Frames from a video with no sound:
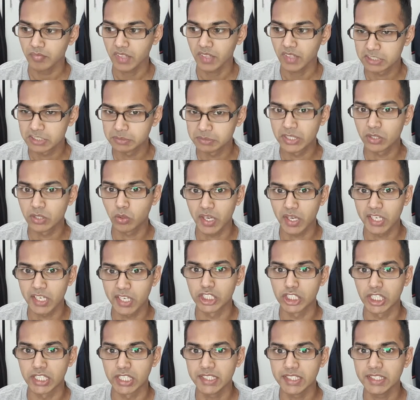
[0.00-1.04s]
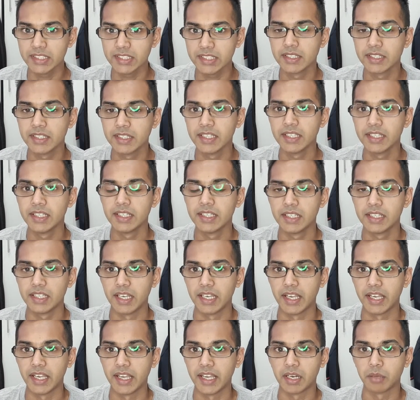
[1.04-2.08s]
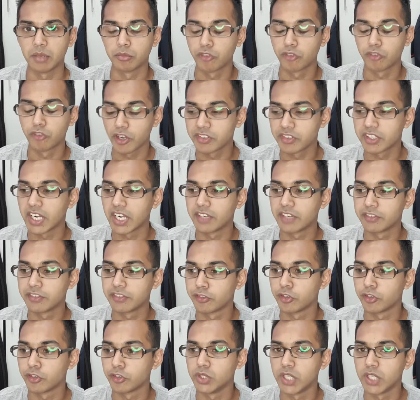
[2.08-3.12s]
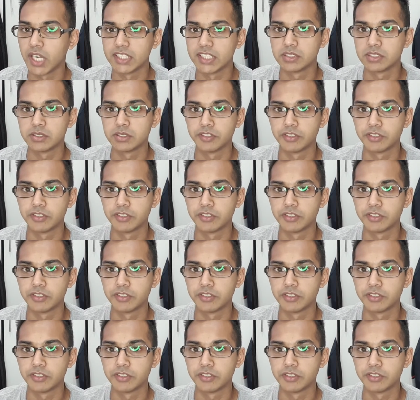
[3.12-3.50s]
been quite a journey, and I'm forever grateful for you guys. If